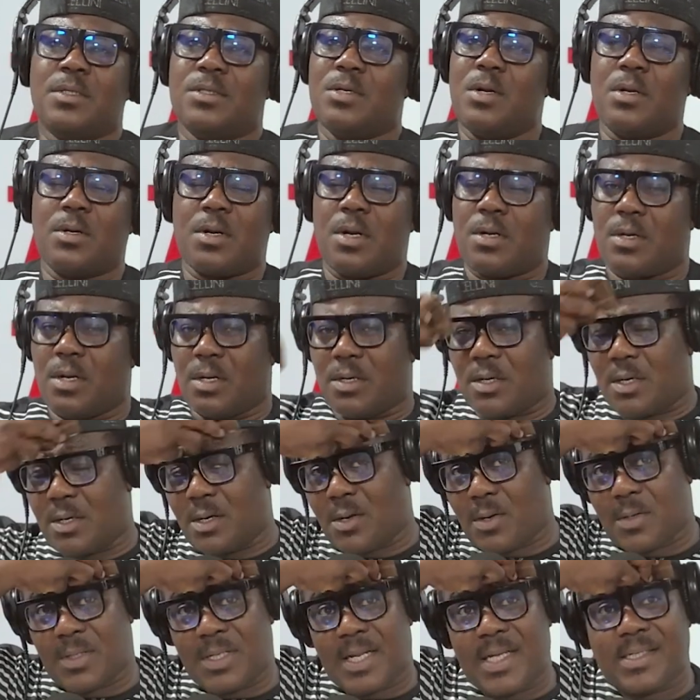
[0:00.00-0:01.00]

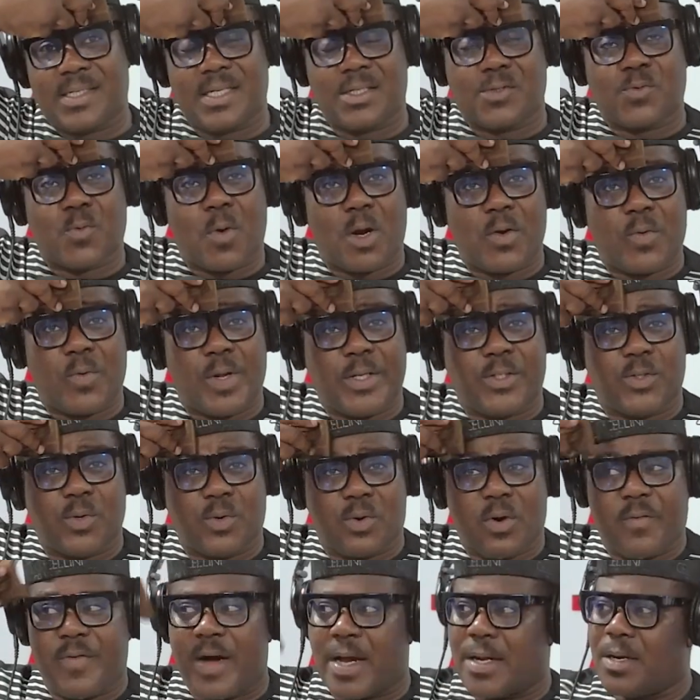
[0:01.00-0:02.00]
no, this is what we
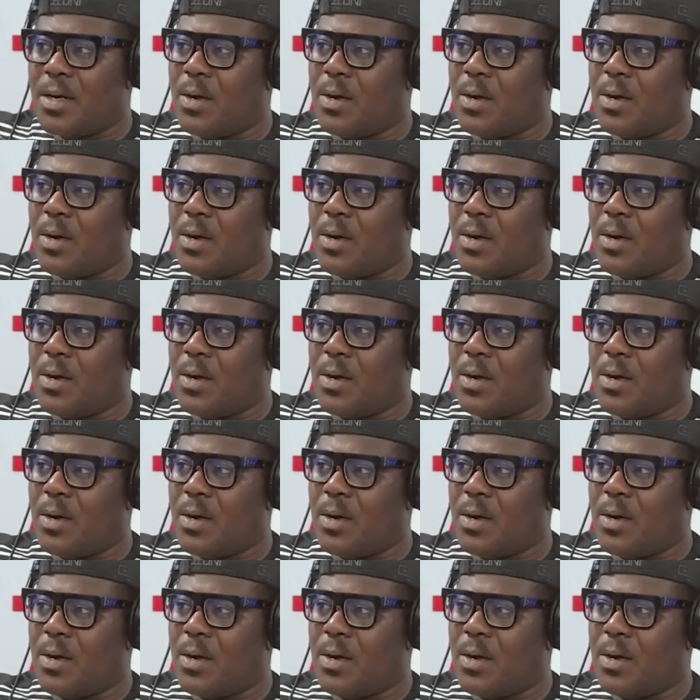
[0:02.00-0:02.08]
took over.